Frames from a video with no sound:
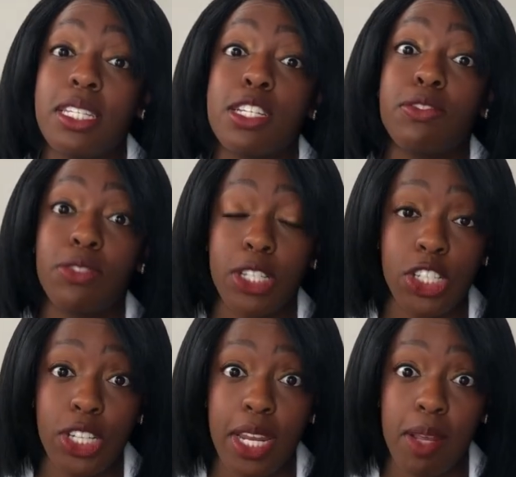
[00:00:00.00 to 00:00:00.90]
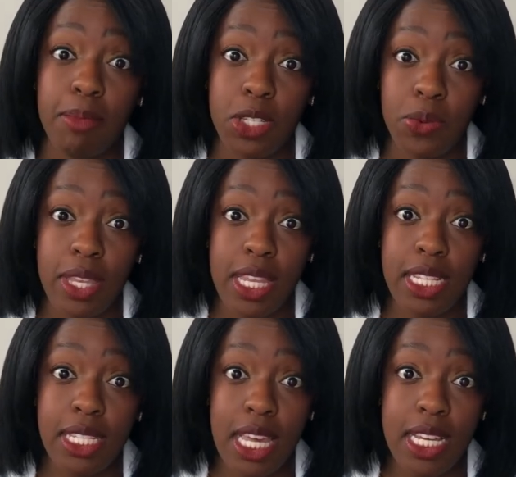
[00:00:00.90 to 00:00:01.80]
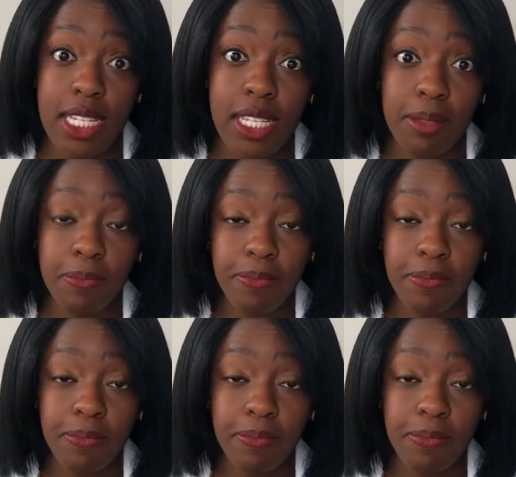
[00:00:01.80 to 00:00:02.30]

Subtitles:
differentiating between these things.